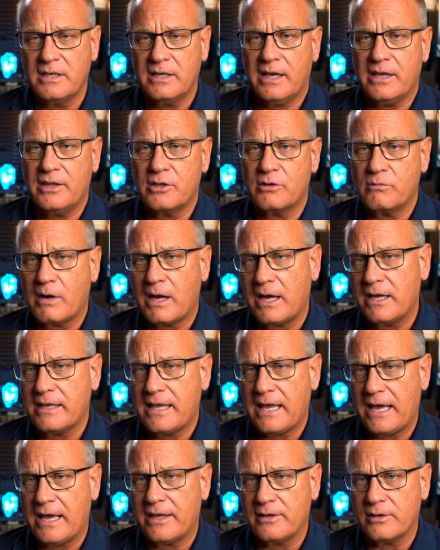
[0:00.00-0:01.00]
in the right
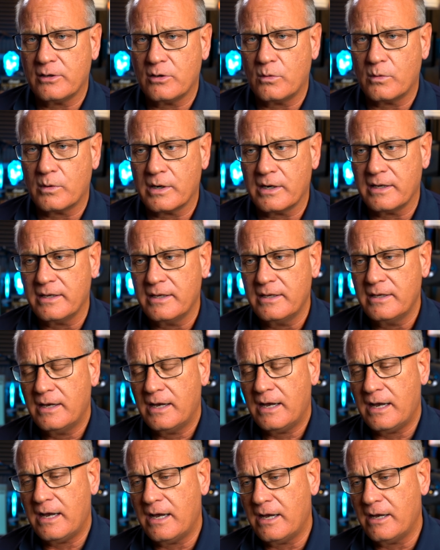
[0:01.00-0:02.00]
category
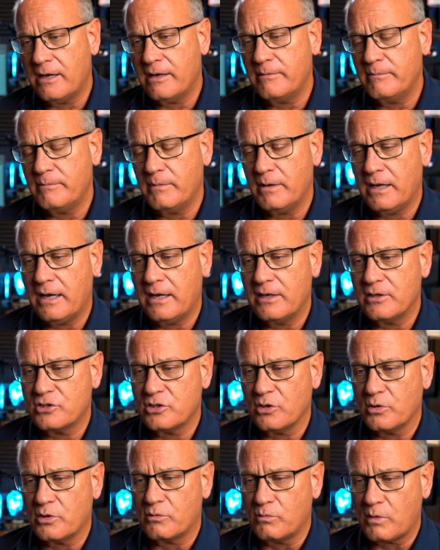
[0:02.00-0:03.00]

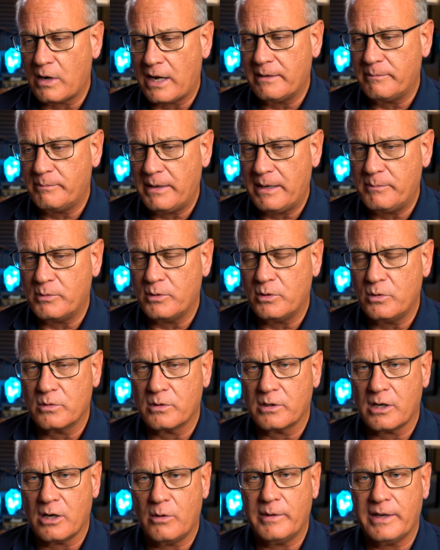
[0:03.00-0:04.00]
so the right people who
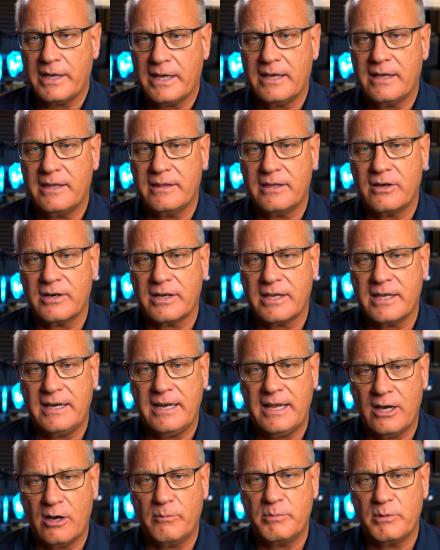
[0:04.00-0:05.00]
are going in there can
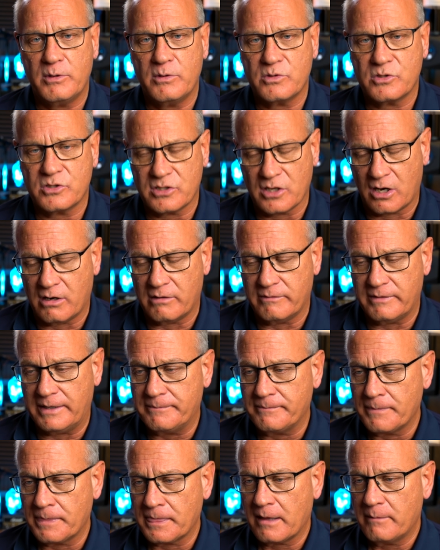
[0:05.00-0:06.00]
help you solve it,